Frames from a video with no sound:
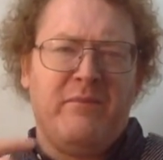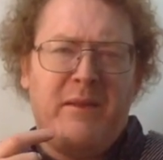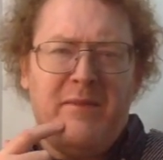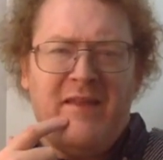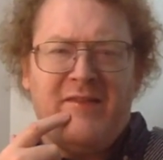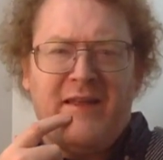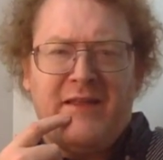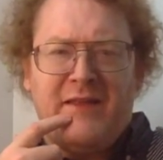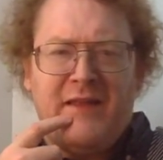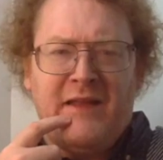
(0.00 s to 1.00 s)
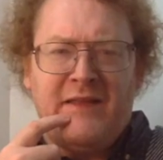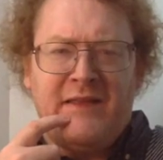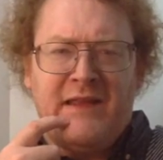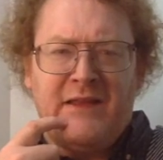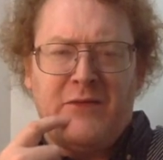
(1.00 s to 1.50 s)
Maybe that's not
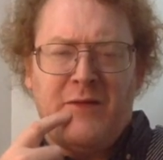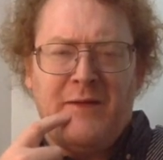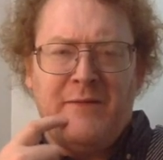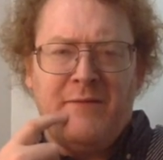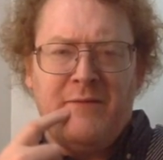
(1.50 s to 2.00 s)
quite